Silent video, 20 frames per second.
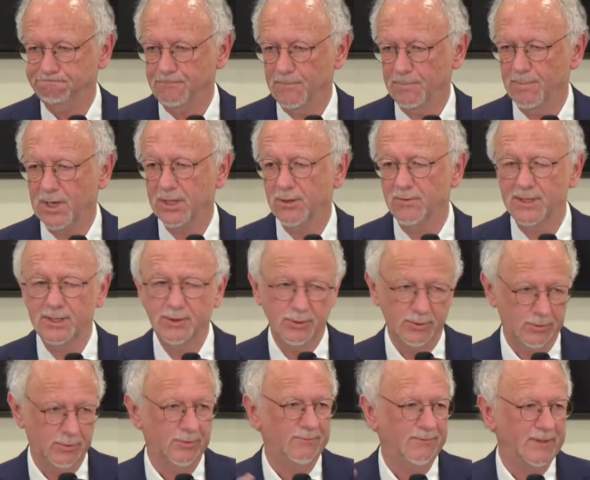By the way,
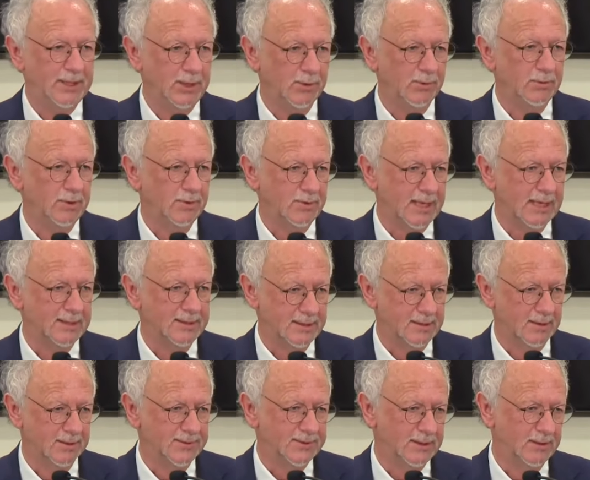the video, you can
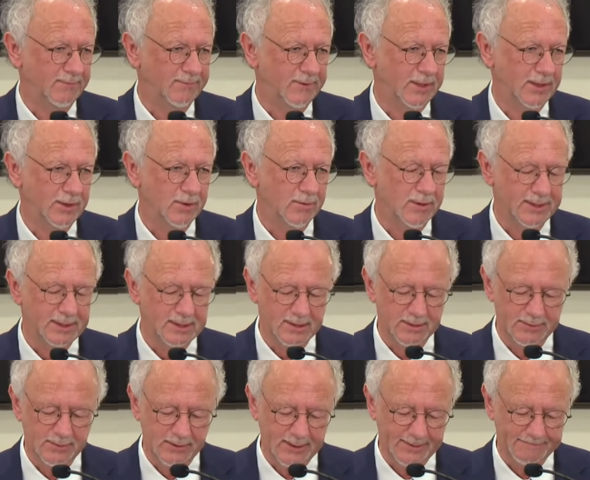still see the video on the
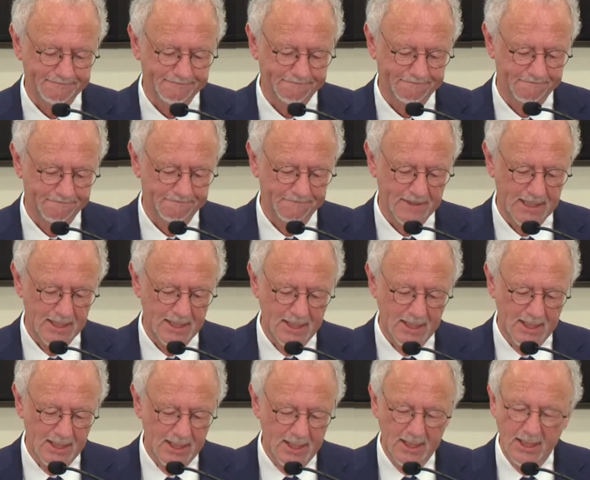internet.
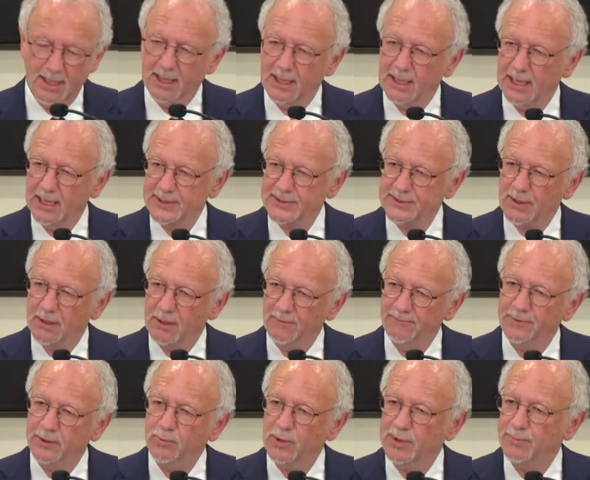As
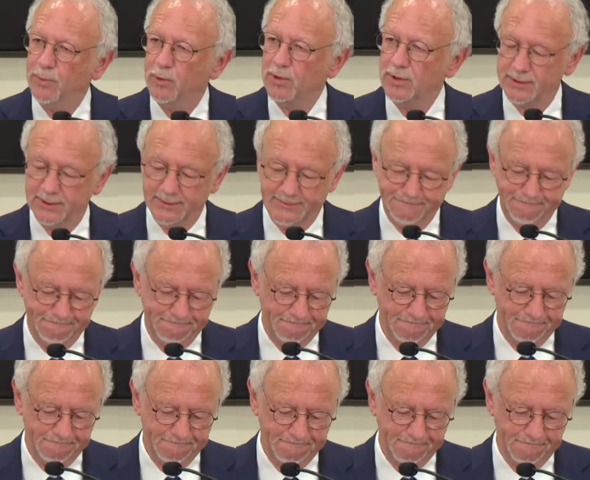often reported
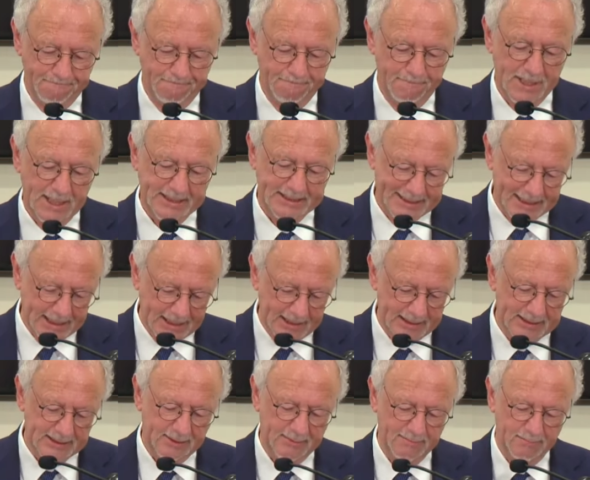by
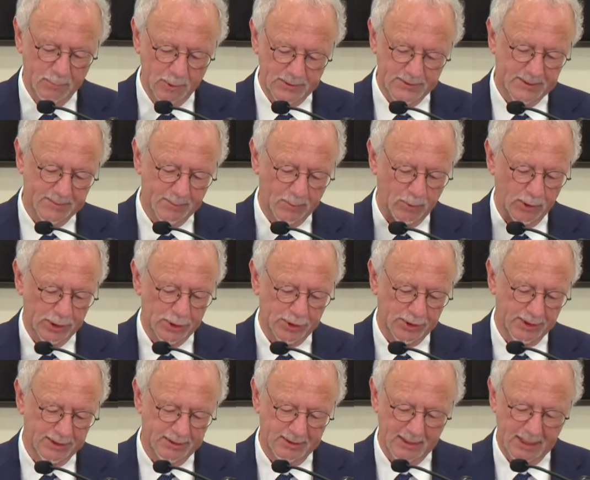Dalit, Muslim,
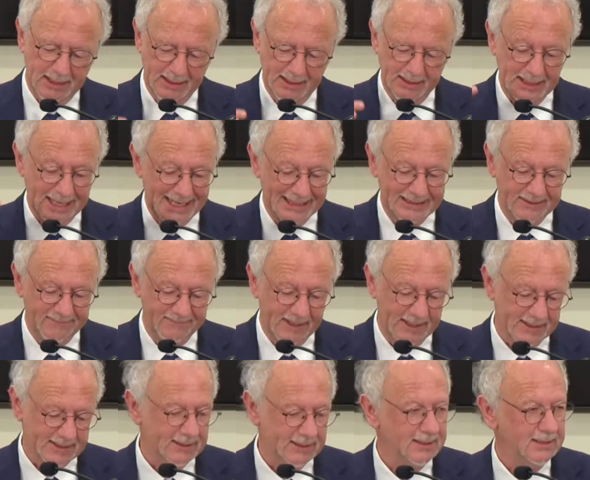Christian, and
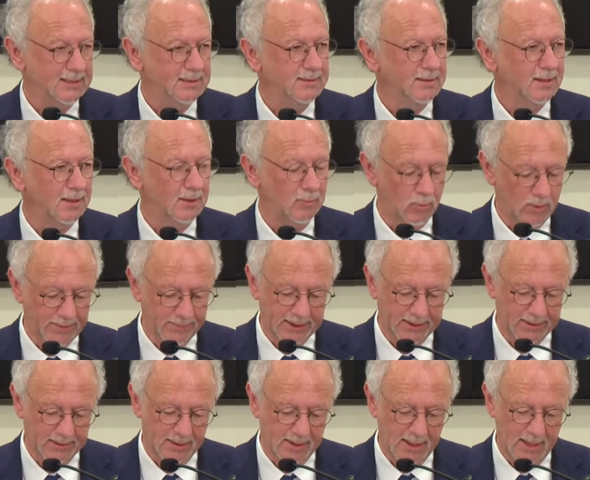Adivasi
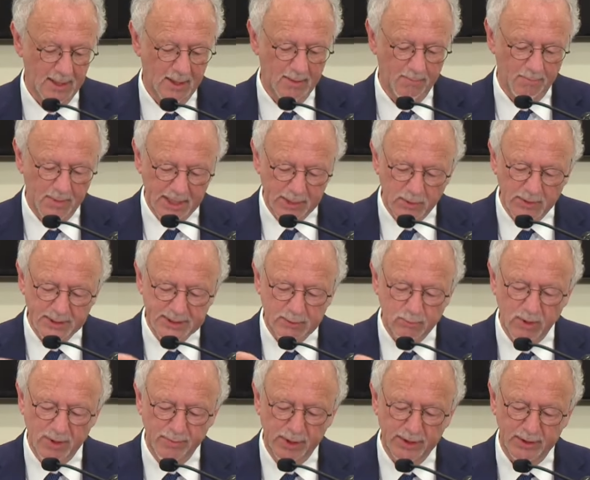women, minority
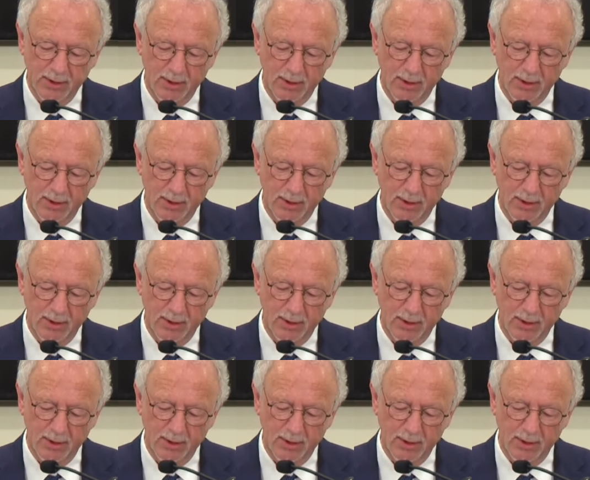women